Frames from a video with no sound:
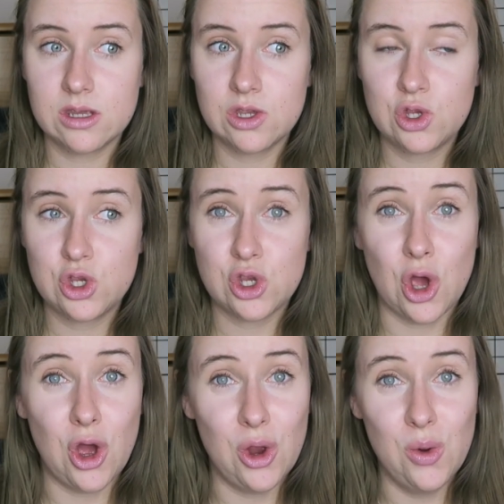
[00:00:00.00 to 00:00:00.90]

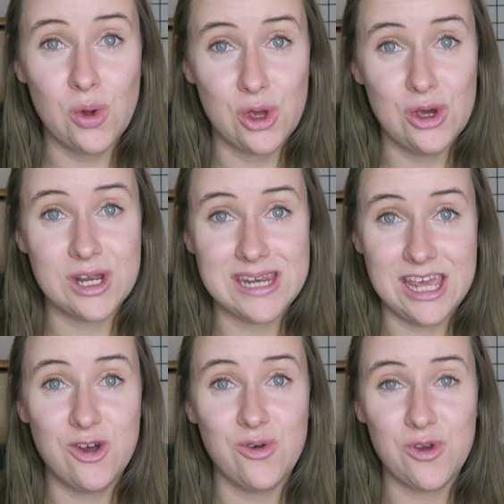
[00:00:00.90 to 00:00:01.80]
so good a
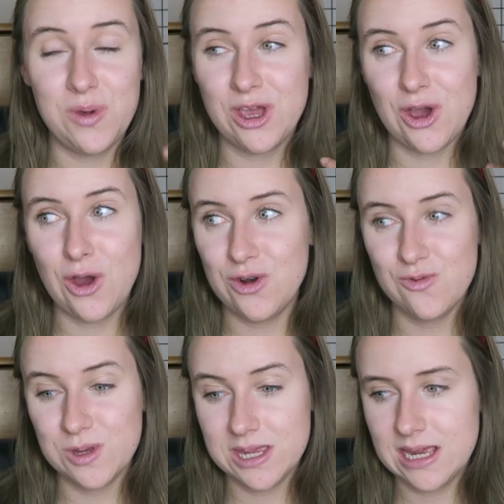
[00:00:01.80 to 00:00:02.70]
deal that we couldn't
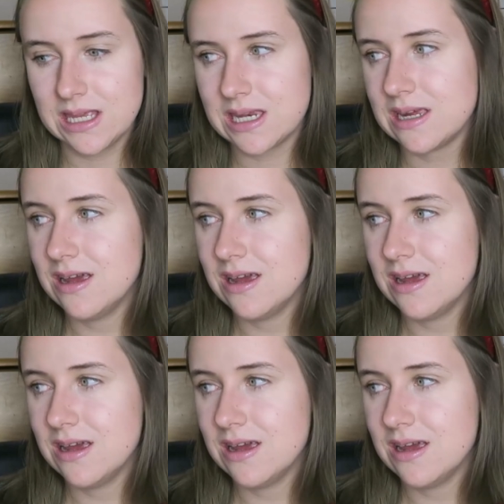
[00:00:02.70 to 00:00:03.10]
resist.